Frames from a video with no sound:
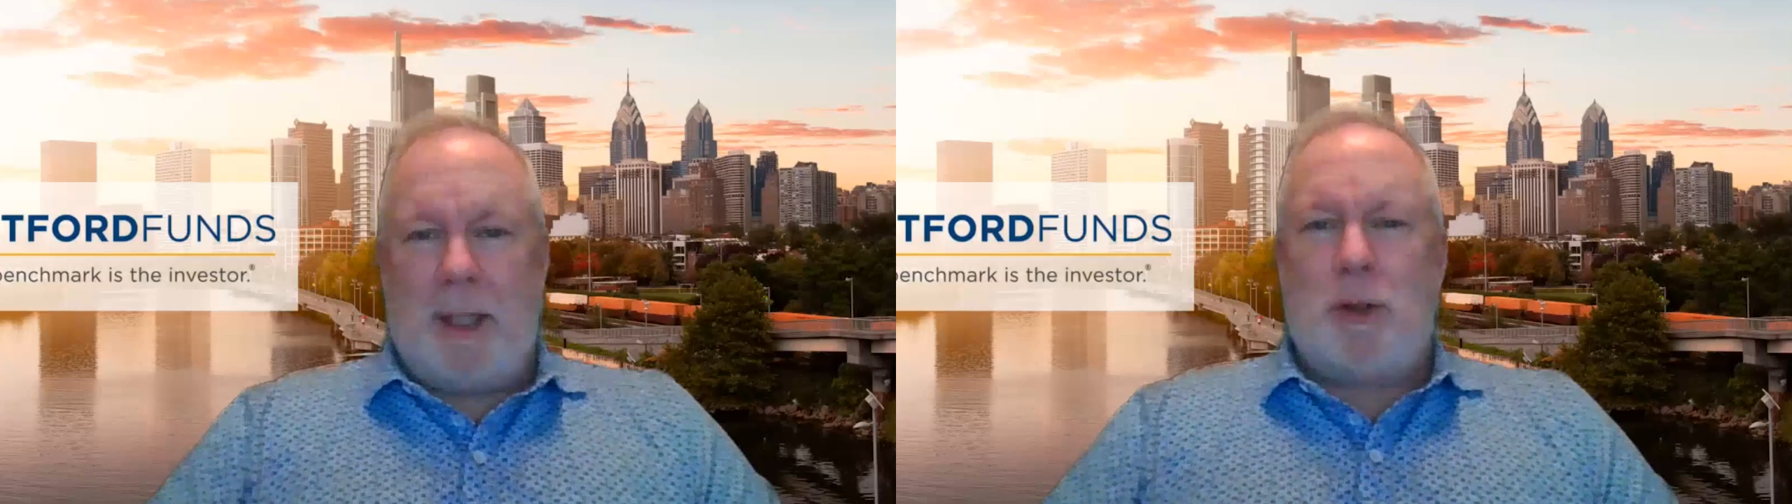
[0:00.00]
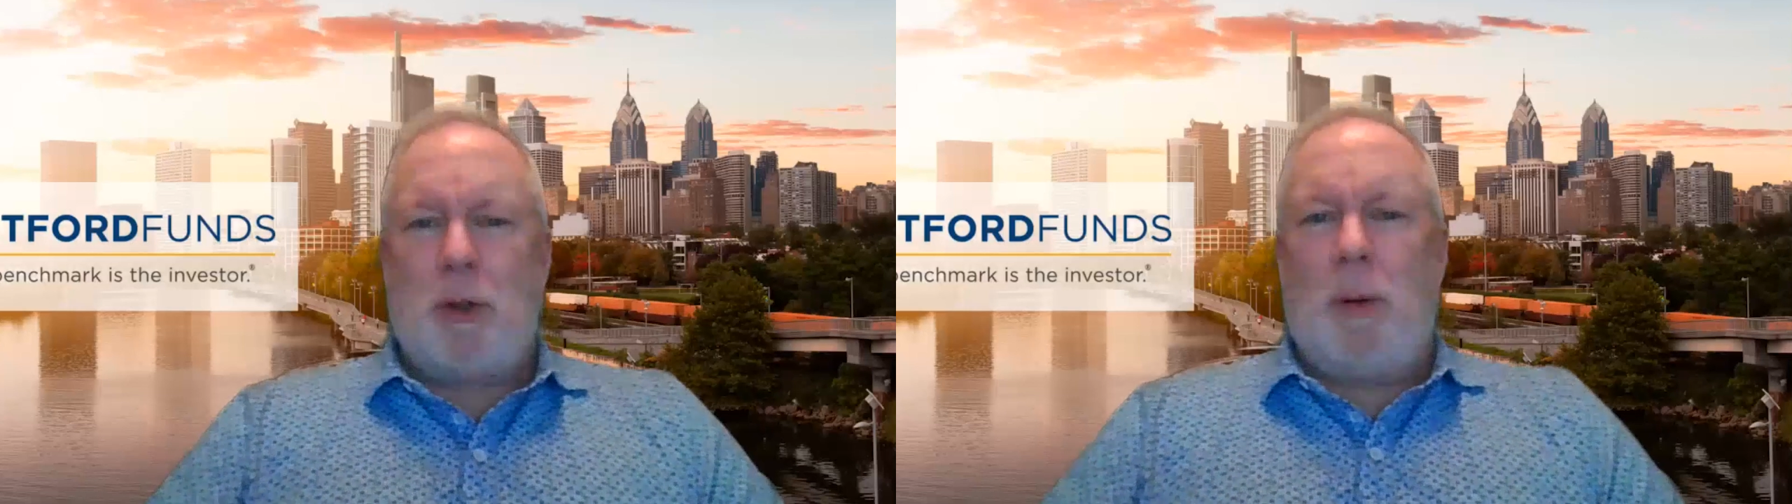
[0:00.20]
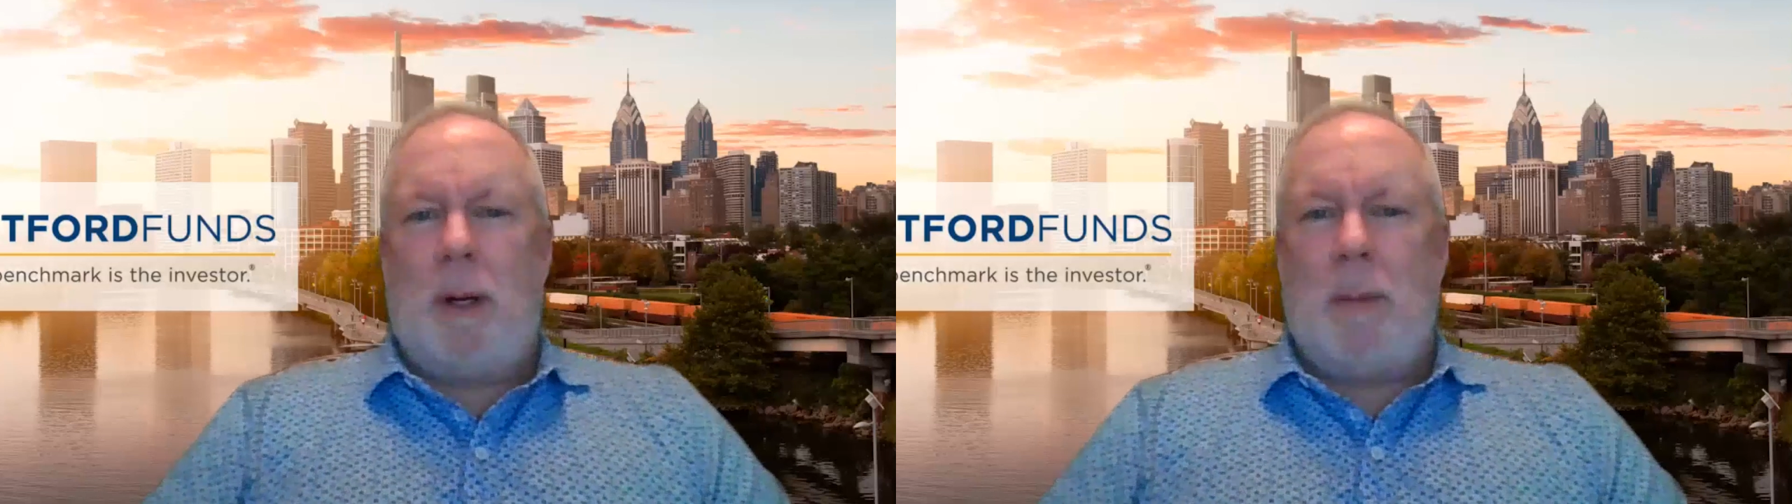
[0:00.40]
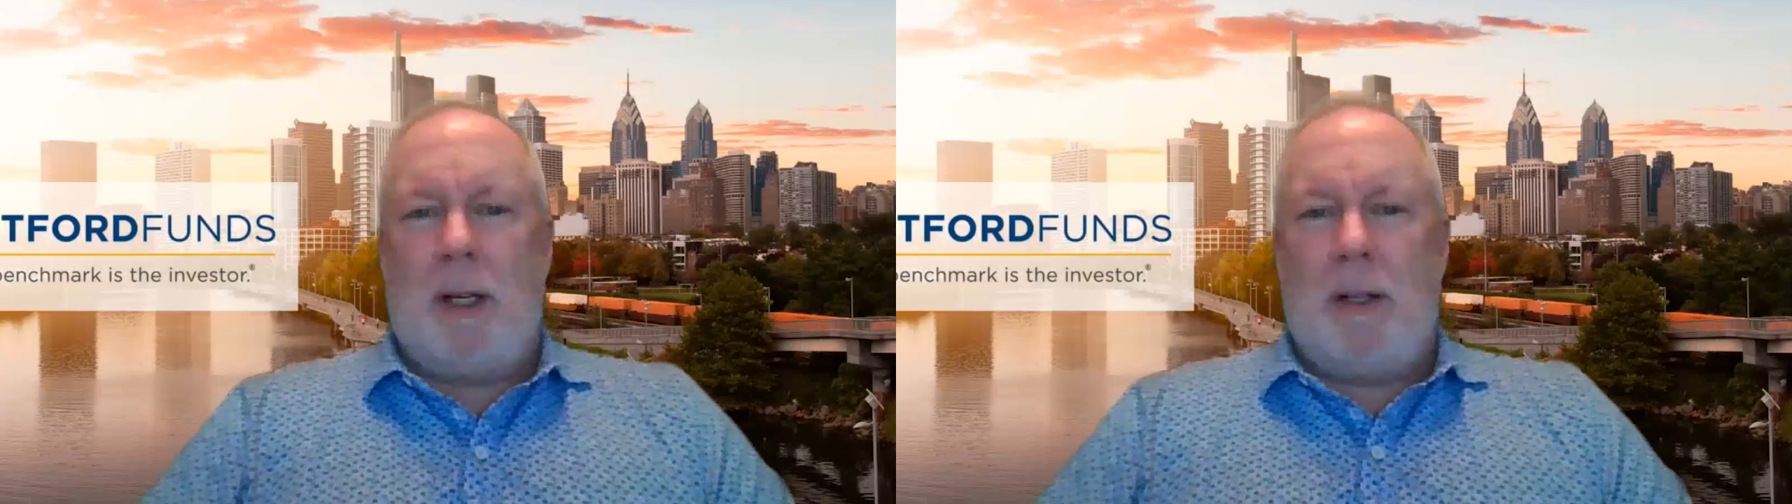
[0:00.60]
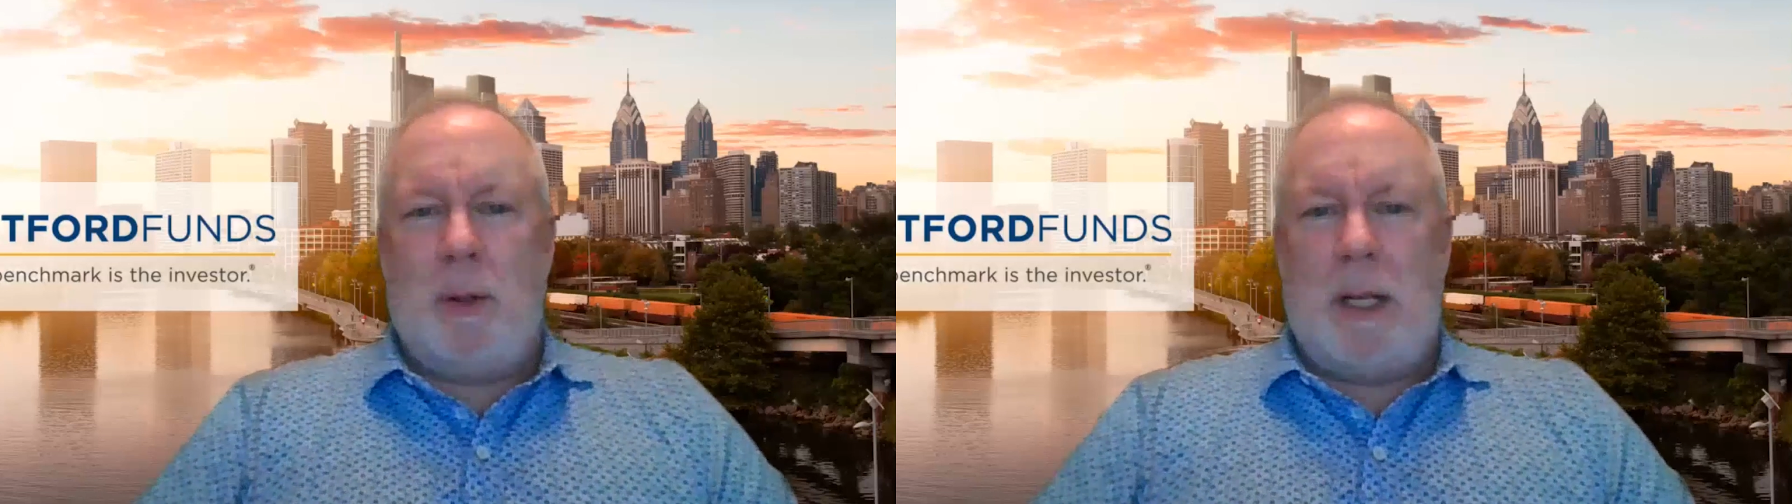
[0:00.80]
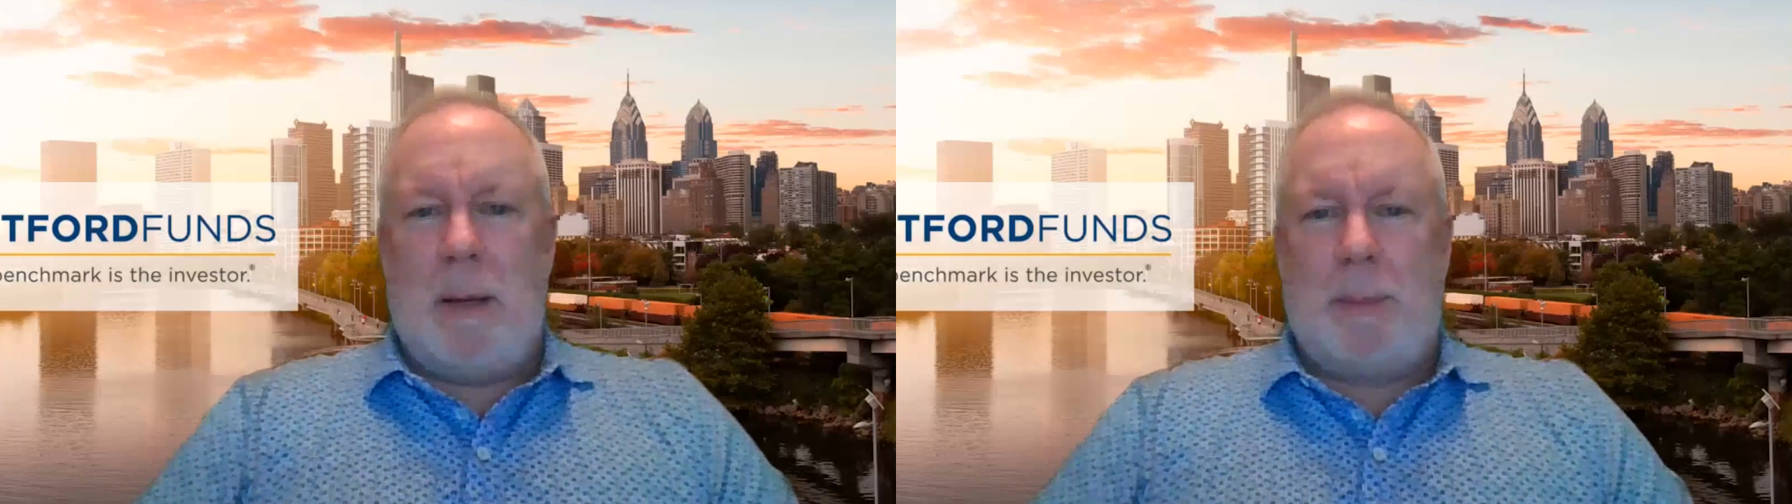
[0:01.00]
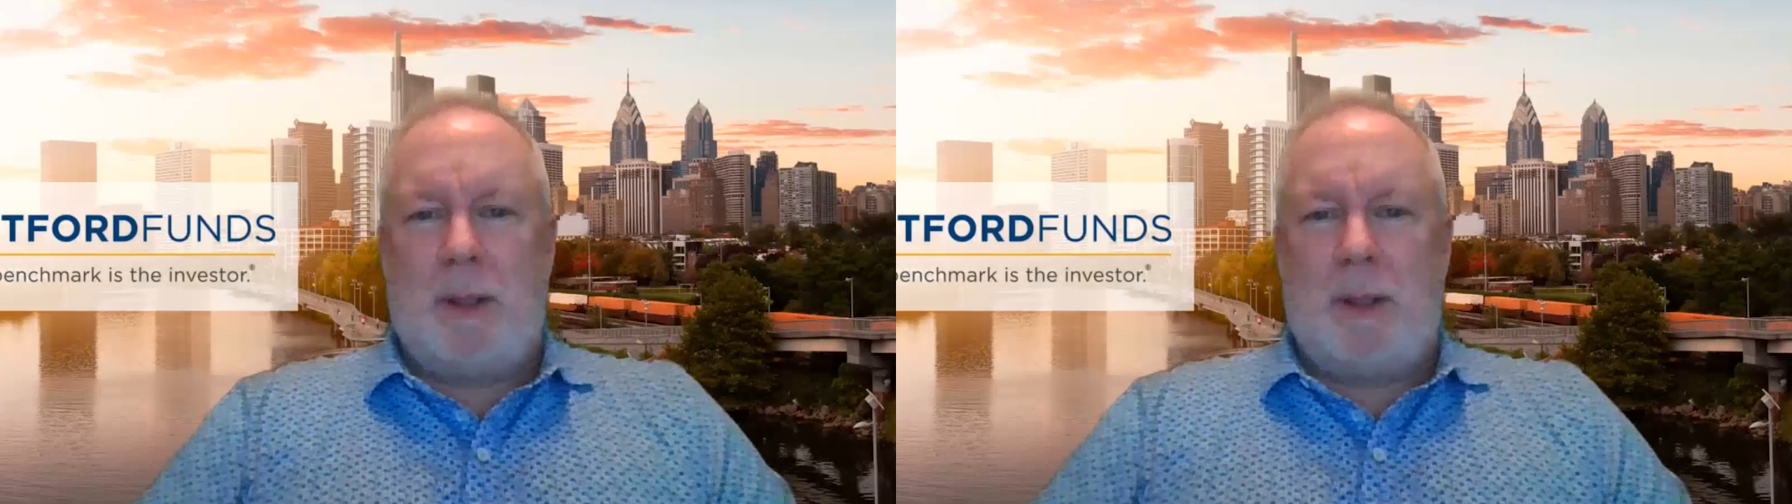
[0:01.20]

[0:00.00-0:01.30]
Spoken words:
not sure what I'm going to do yet,